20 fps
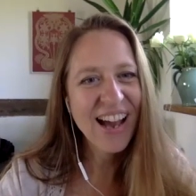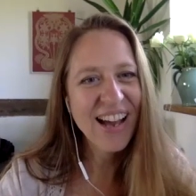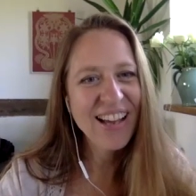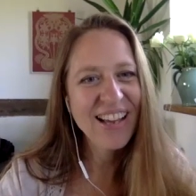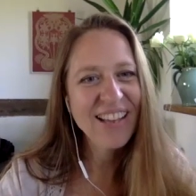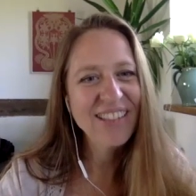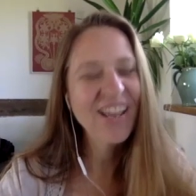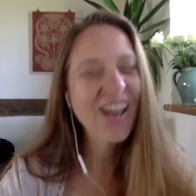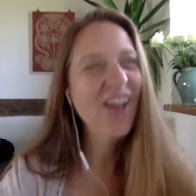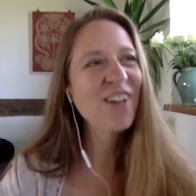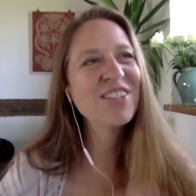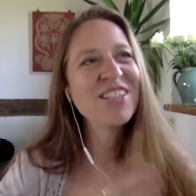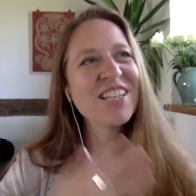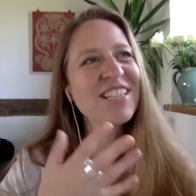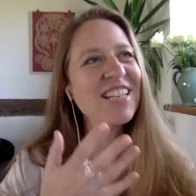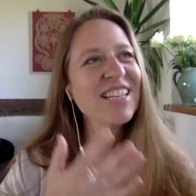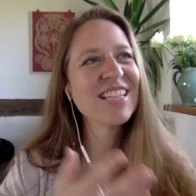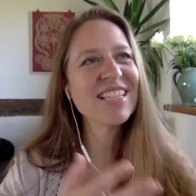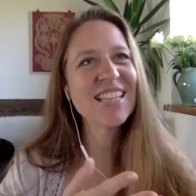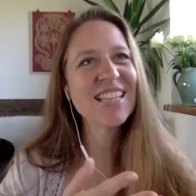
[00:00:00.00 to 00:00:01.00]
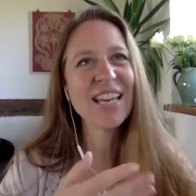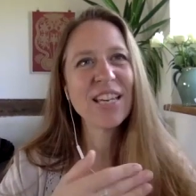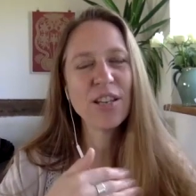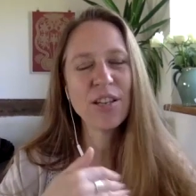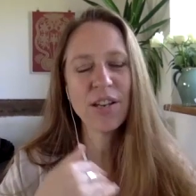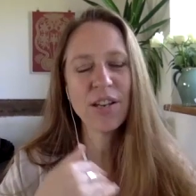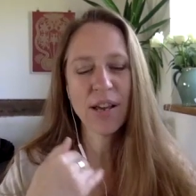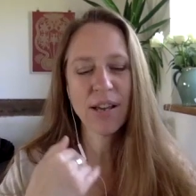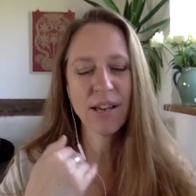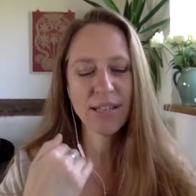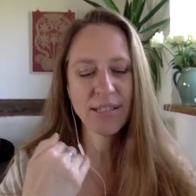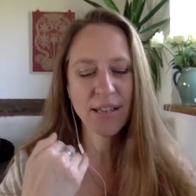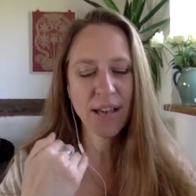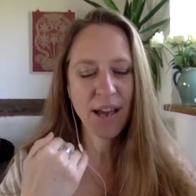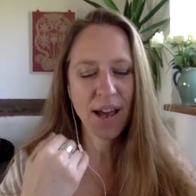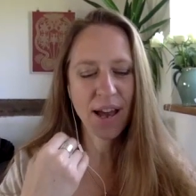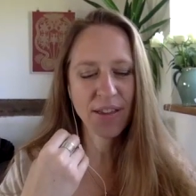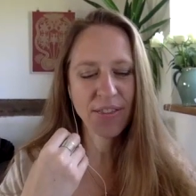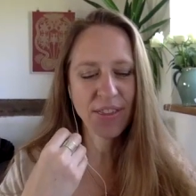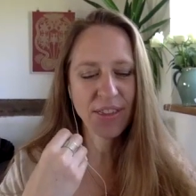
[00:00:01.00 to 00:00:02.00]
Like I was just going to say, it's
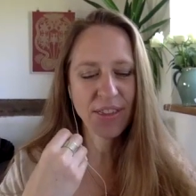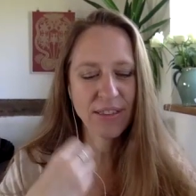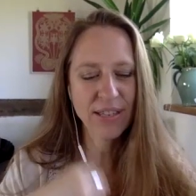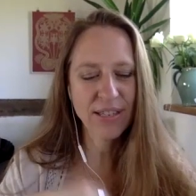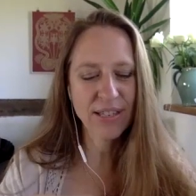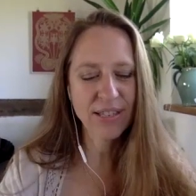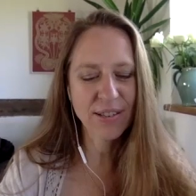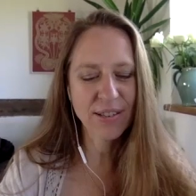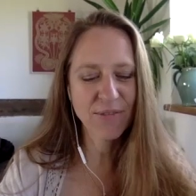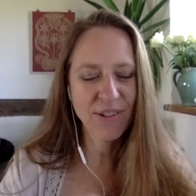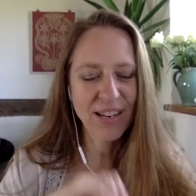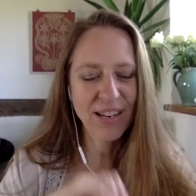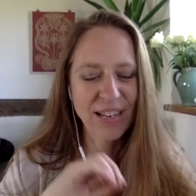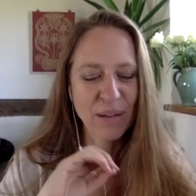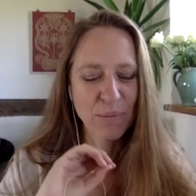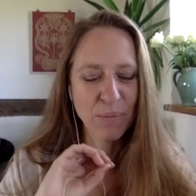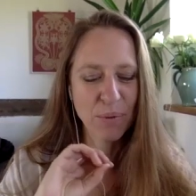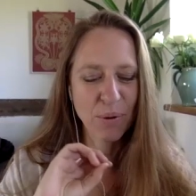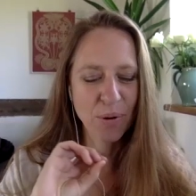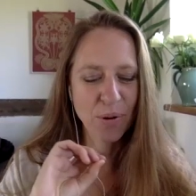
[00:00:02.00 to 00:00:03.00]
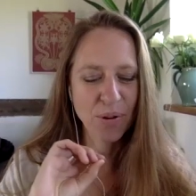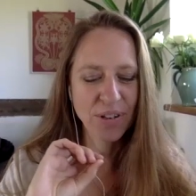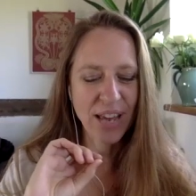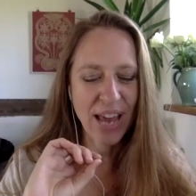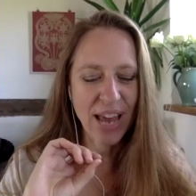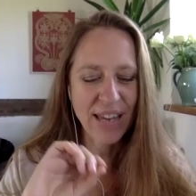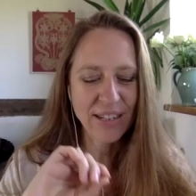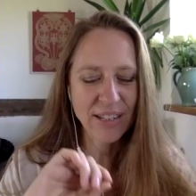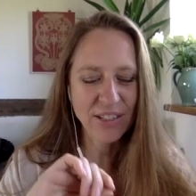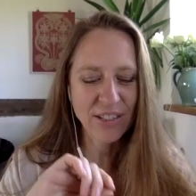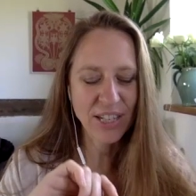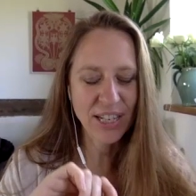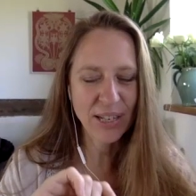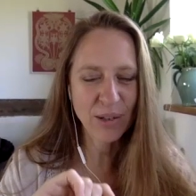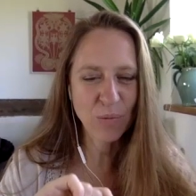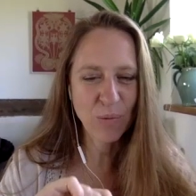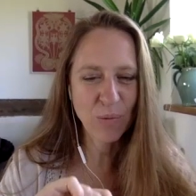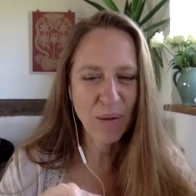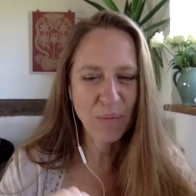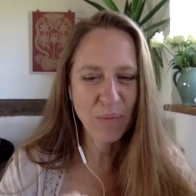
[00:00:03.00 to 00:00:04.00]
I think this is a really important energy
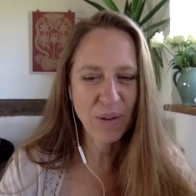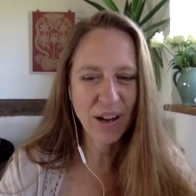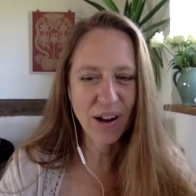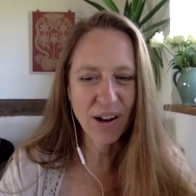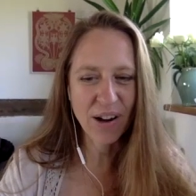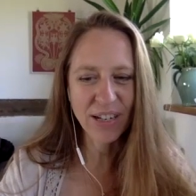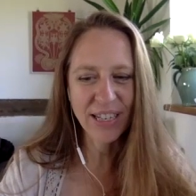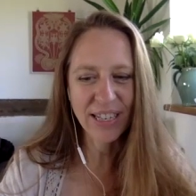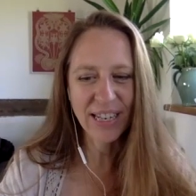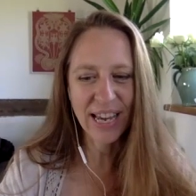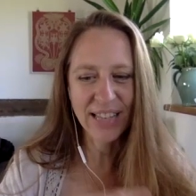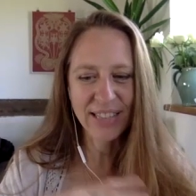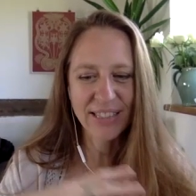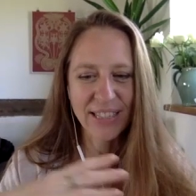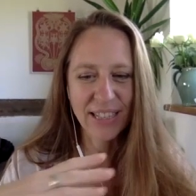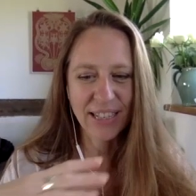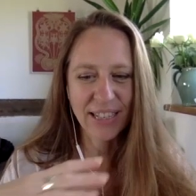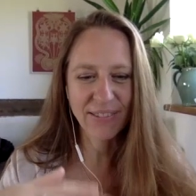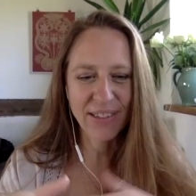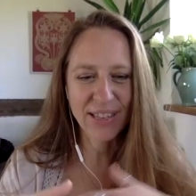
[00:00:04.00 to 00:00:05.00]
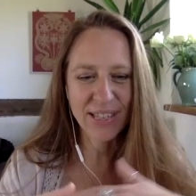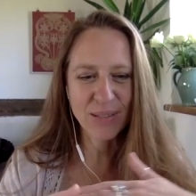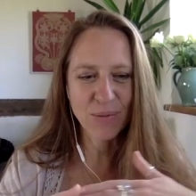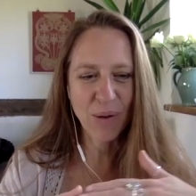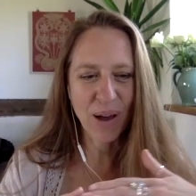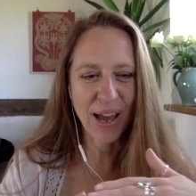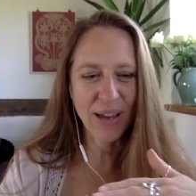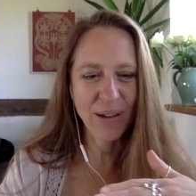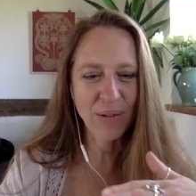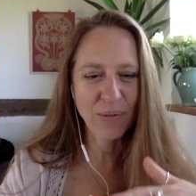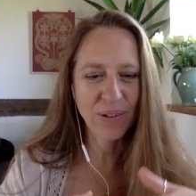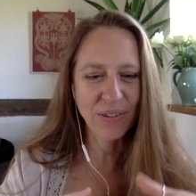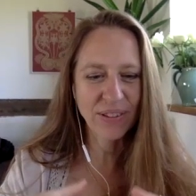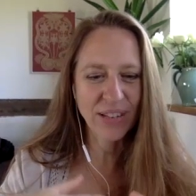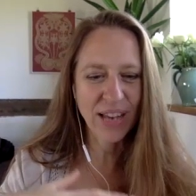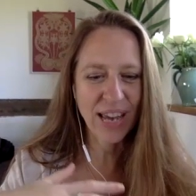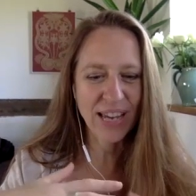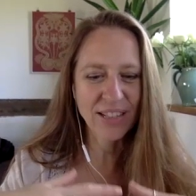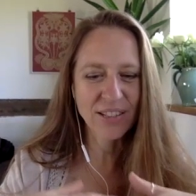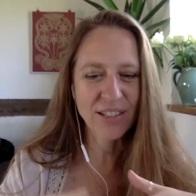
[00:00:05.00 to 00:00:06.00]
when we are connecting in this way with
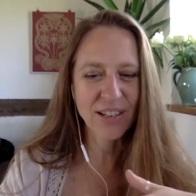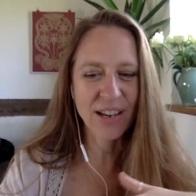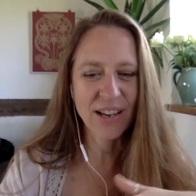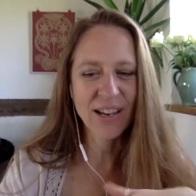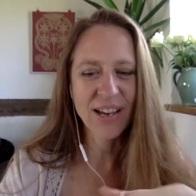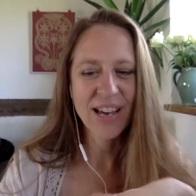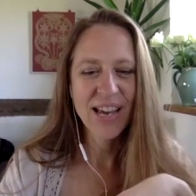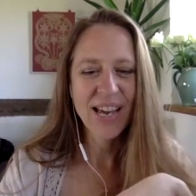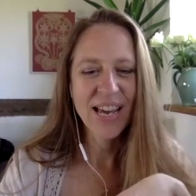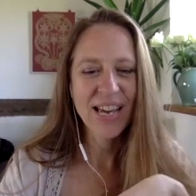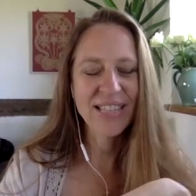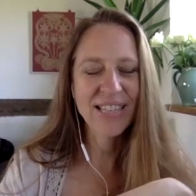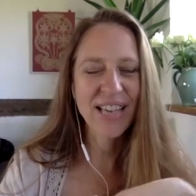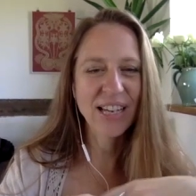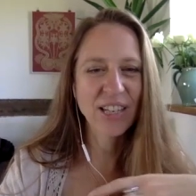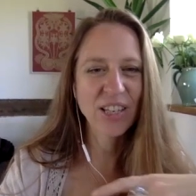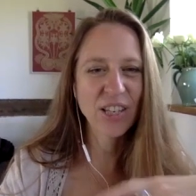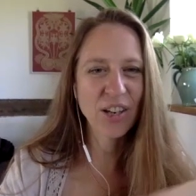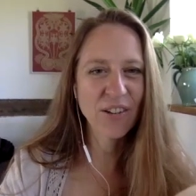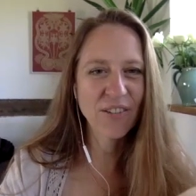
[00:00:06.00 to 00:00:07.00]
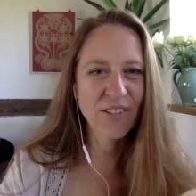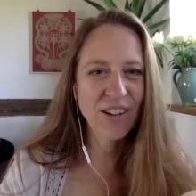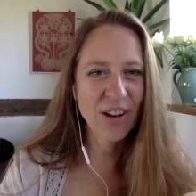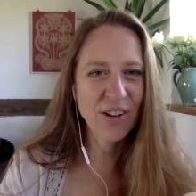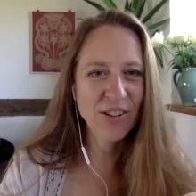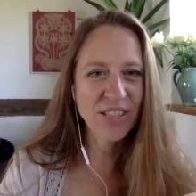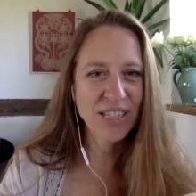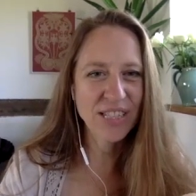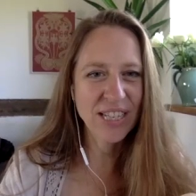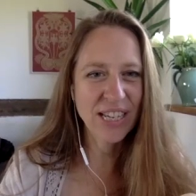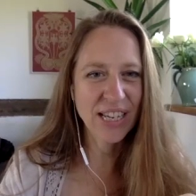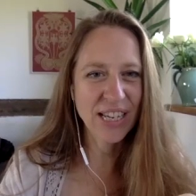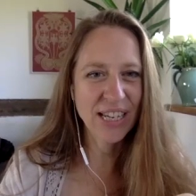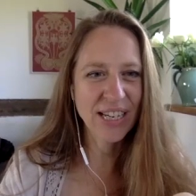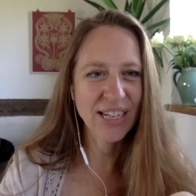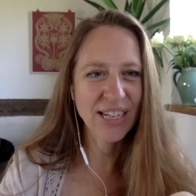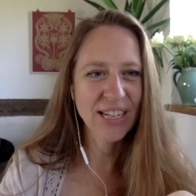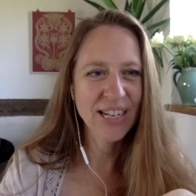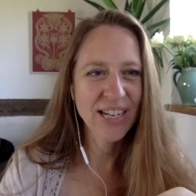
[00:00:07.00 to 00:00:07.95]
nature, is that curiosity,